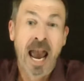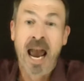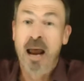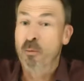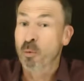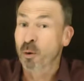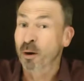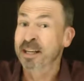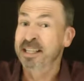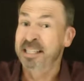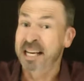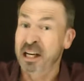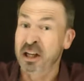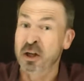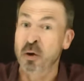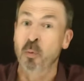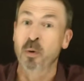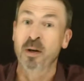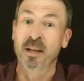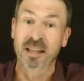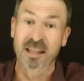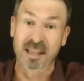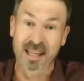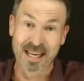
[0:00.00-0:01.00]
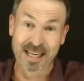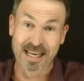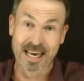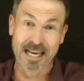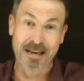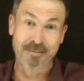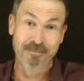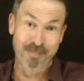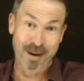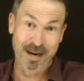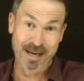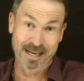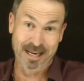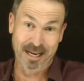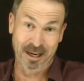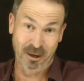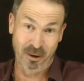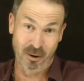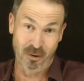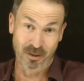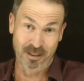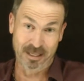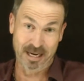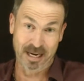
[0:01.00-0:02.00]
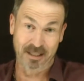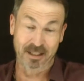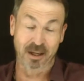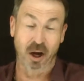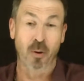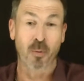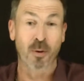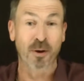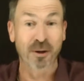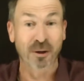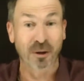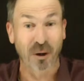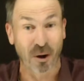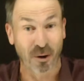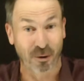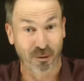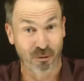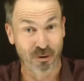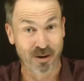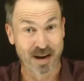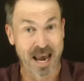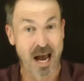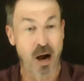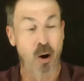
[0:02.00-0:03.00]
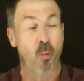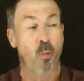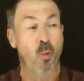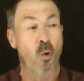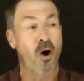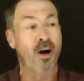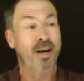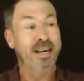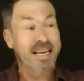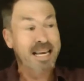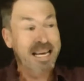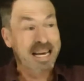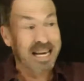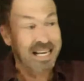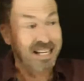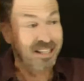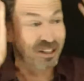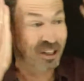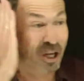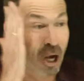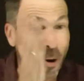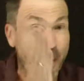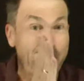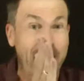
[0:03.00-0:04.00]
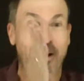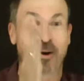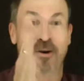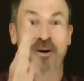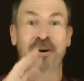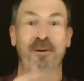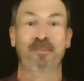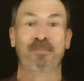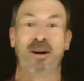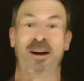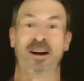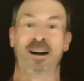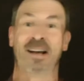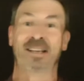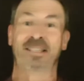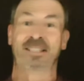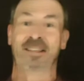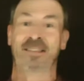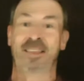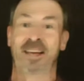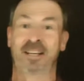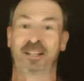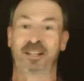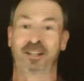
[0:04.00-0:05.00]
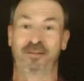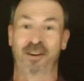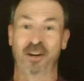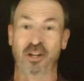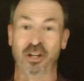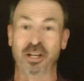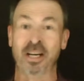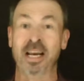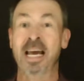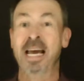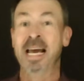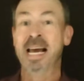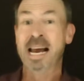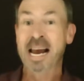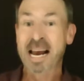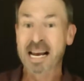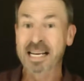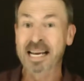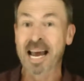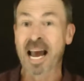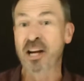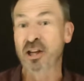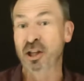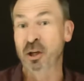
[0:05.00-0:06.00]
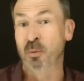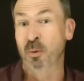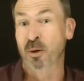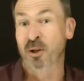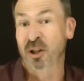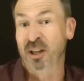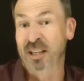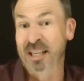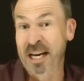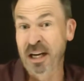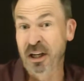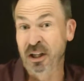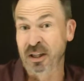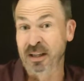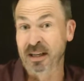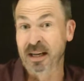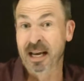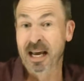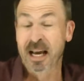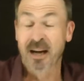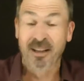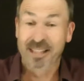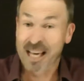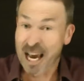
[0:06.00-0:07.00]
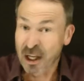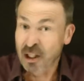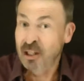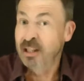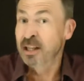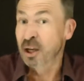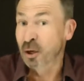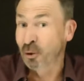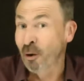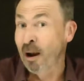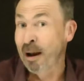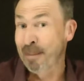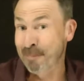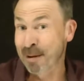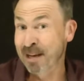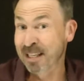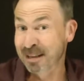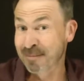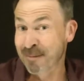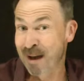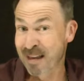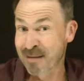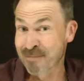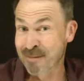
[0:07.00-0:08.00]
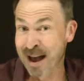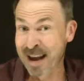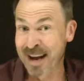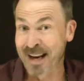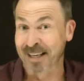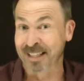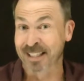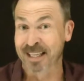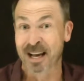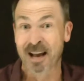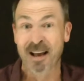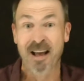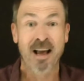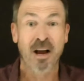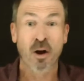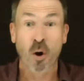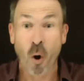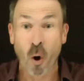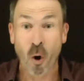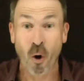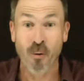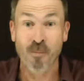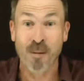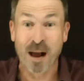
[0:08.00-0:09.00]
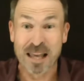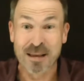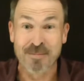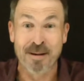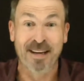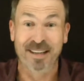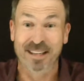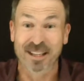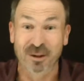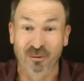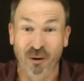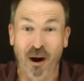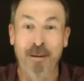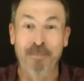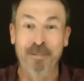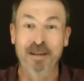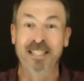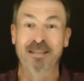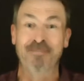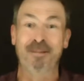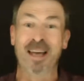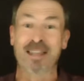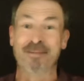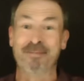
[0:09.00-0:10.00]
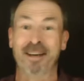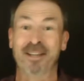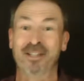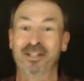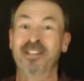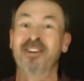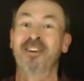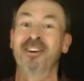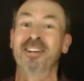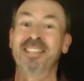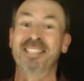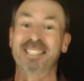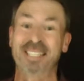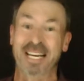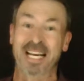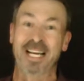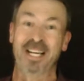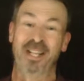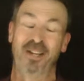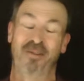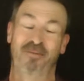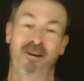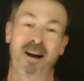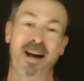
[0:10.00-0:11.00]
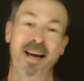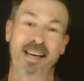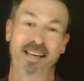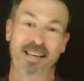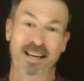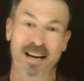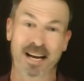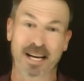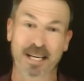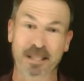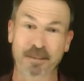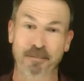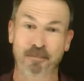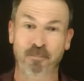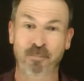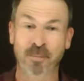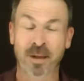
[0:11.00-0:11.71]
and want to teach it with thinking, meaning, and context. So I want to go through now what is going on behind synthetic division in case you wish to teach it. Because actually it's a great piece of mathematics. All mathematics is a great piece of mathematics. You've got to see it in the right light.